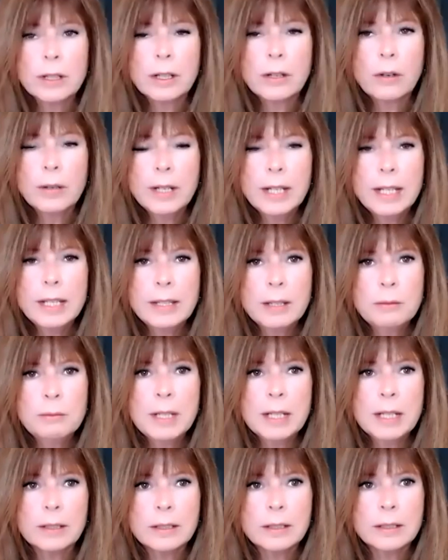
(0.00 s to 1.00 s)
going in the
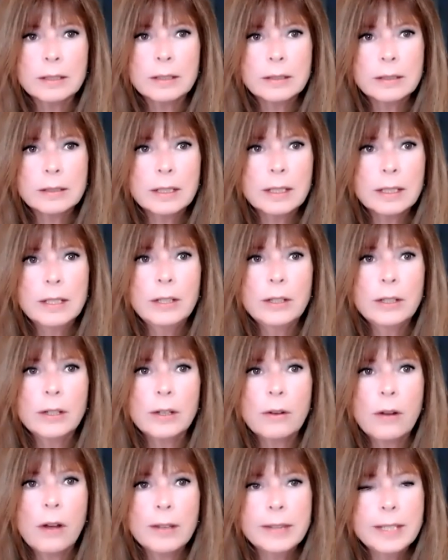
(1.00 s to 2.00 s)
middle, you know,
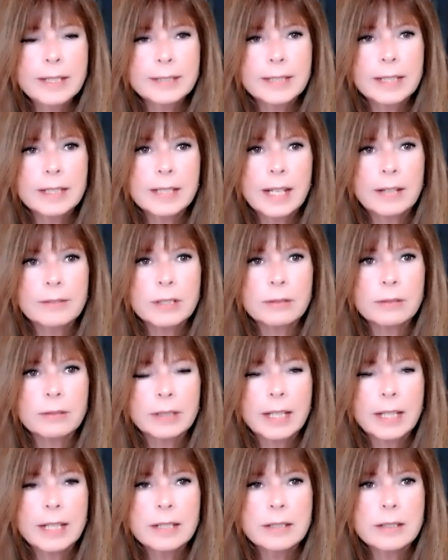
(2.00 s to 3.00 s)
all these things have to
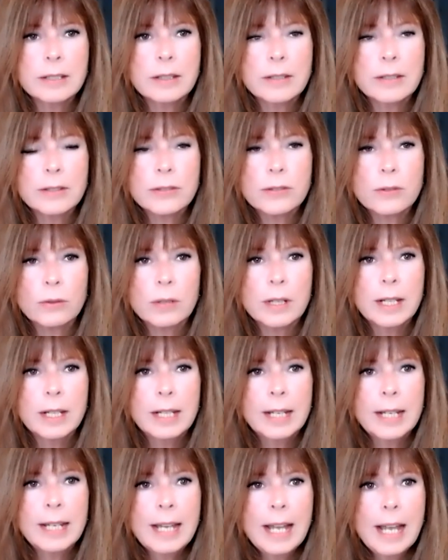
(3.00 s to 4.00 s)
relate to the story.
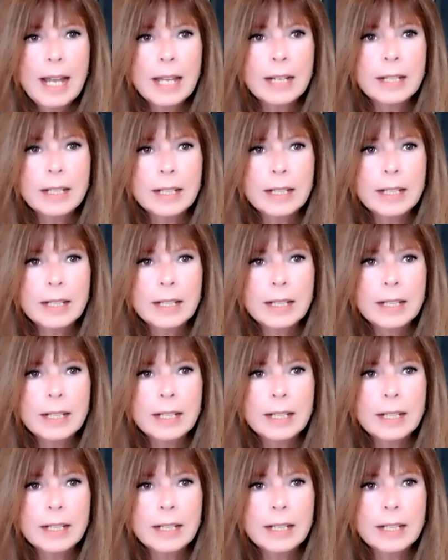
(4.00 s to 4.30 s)
How, do,